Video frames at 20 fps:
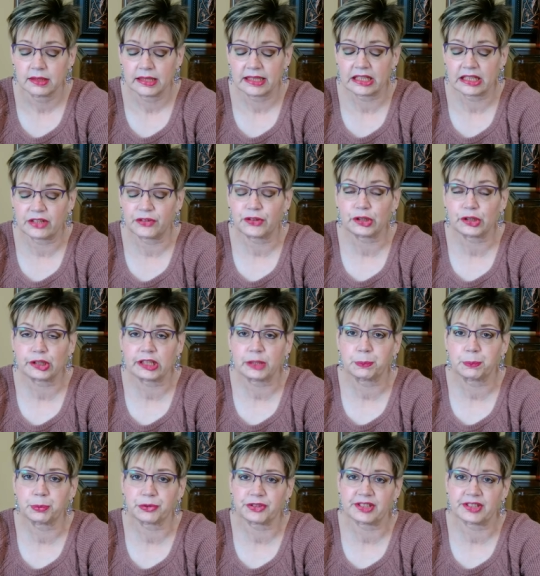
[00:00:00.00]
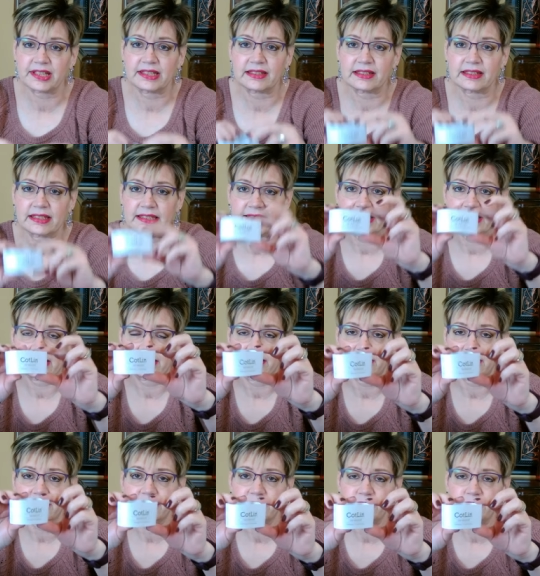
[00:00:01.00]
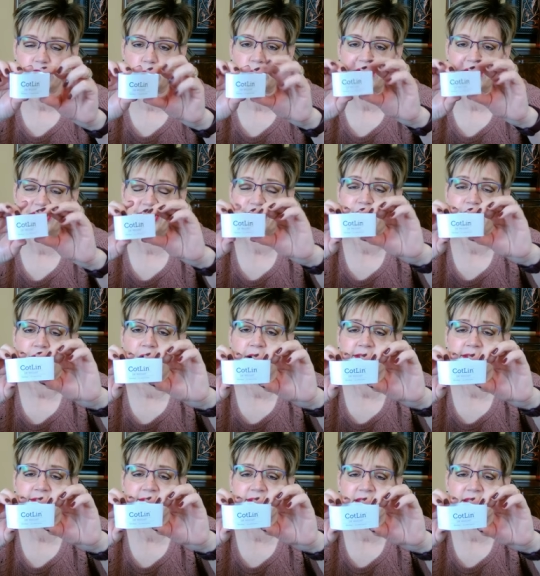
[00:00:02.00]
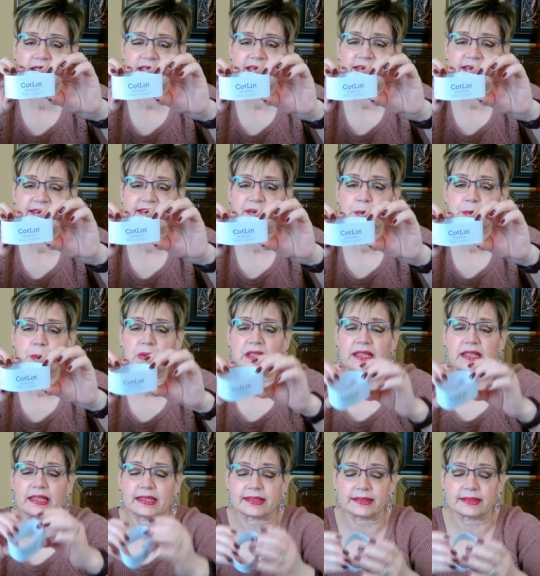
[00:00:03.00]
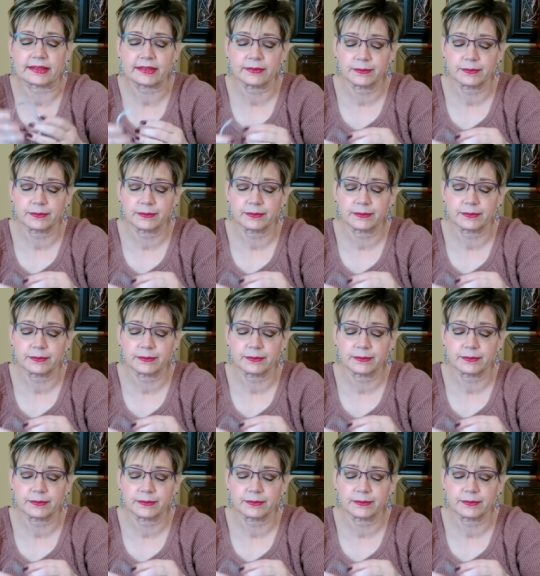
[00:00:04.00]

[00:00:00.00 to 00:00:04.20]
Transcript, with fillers: and 30% linen. So it's a cotton linen blend